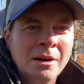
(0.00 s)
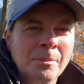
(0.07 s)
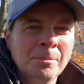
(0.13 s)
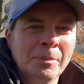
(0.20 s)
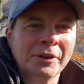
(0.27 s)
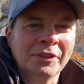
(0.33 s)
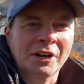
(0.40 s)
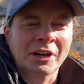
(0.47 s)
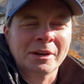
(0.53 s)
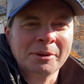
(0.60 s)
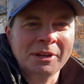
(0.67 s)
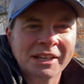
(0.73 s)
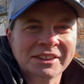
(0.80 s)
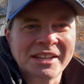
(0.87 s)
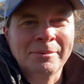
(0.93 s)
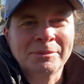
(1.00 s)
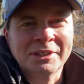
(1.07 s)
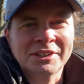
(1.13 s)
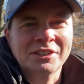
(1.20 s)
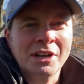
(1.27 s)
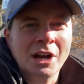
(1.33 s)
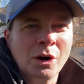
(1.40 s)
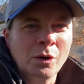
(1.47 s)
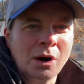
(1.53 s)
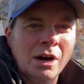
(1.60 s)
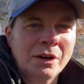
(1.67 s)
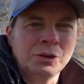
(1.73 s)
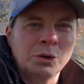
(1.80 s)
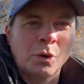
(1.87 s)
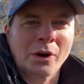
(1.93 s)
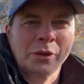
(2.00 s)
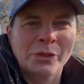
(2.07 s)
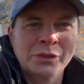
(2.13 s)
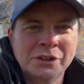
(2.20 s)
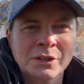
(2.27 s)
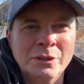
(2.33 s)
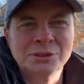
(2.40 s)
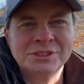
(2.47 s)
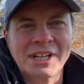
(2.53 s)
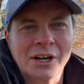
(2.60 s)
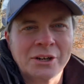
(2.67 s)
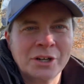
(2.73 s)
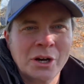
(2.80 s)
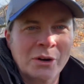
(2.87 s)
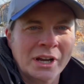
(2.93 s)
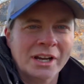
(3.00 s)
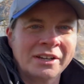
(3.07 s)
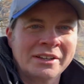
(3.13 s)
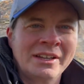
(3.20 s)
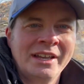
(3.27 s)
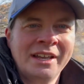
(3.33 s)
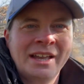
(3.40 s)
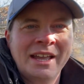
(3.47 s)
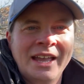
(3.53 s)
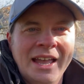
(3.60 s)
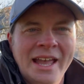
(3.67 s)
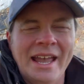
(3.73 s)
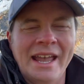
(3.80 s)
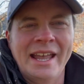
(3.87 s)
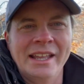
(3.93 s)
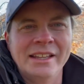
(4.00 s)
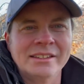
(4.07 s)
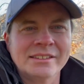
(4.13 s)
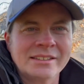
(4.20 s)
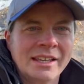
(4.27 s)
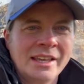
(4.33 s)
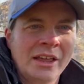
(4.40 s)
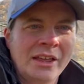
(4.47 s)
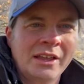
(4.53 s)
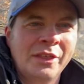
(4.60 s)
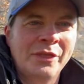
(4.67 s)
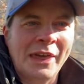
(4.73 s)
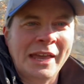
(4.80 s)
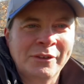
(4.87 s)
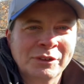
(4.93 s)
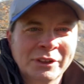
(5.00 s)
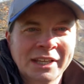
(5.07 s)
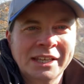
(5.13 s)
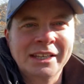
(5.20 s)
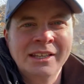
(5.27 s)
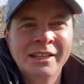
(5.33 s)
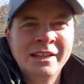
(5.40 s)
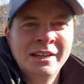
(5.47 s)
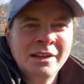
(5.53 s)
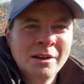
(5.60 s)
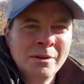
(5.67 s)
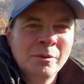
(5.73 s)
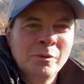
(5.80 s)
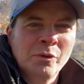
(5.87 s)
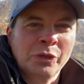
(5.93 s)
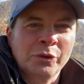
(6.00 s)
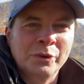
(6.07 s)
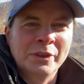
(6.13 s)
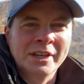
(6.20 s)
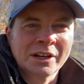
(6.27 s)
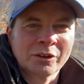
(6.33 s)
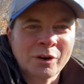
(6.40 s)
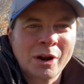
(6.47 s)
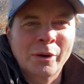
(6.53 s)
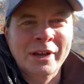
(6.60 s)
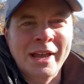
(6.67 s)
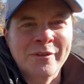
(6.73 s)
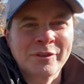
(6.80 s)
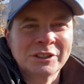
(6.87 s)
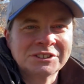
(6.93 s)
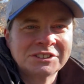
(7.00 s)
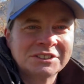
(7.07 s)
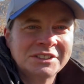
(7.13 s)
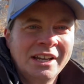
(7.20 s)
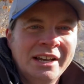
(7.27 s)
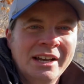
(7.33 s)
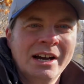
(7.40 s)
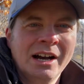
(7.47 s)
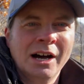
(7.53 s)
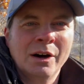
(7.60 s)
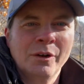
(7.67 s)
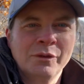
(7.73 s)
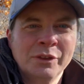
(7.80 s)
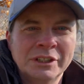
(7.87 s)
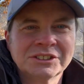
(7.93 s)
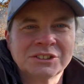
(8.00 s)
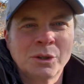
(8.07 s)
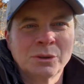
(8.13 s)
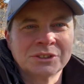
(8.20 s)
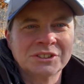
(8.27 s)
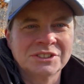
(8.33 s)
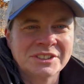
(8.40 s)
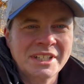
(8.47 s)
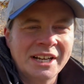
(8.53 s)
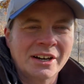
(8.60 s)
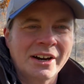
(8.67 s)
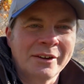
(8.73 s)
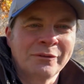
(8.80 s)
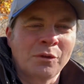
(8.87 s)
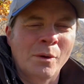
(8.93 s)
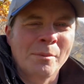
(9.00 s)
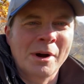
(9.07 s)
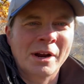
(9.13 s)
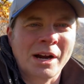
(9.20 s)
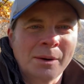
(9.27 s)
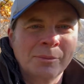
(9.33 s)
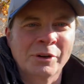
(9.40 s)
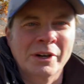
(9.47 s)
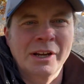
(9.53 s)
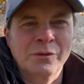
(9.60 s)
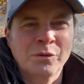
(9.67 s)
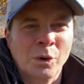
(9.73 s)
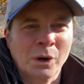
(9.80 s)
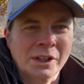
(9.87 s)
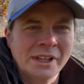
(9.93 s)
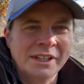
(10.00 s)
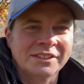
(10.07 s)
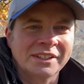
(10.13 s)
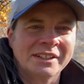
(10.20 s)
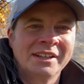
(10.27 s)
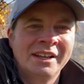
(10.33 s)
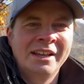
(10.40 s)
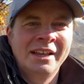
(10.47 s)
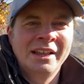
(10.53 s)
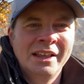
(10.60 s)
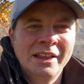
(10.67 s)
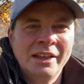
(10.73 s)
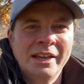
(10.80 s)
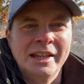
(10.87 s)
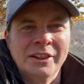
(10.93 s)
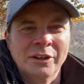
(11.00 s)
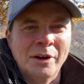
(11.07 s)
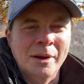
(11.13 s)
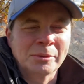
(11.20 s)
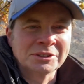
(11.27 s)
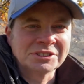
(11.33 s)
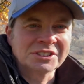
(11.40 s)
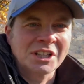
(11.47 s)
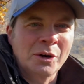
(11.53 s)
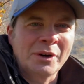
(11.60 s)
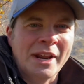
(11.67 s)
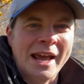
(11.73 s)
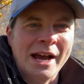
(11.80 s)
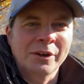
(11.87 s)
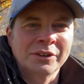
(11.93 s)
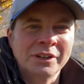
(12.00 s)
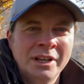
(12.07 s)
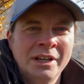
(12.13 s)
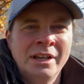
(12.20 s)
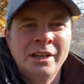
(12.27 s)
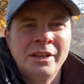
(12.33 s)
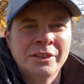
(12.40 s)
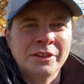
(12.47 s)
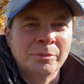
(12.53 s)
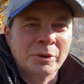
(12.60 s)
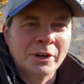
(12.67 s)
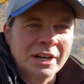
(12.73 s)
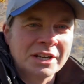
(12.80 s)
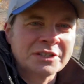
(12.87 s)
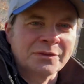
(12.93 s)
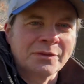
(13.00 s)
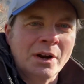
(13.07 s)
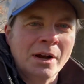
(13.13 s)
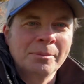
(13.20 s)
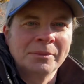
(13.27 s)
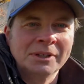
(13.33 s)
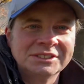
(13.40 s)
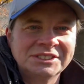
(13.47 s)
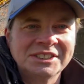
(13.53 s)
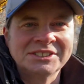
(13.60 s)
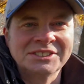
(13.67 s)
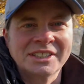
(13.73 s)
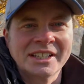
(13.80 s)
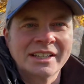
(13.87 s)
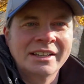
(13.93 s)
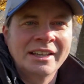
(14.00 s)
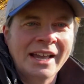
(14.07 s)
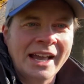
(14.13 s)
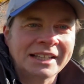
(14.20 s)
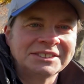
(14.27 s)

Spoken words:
but they're going to be attempting to go north to Saratoga, and thankfully, through the heroic efforts of the soldiers here at Fort Montgomery and Fort Clinton, they're able to slow down the British from assisting at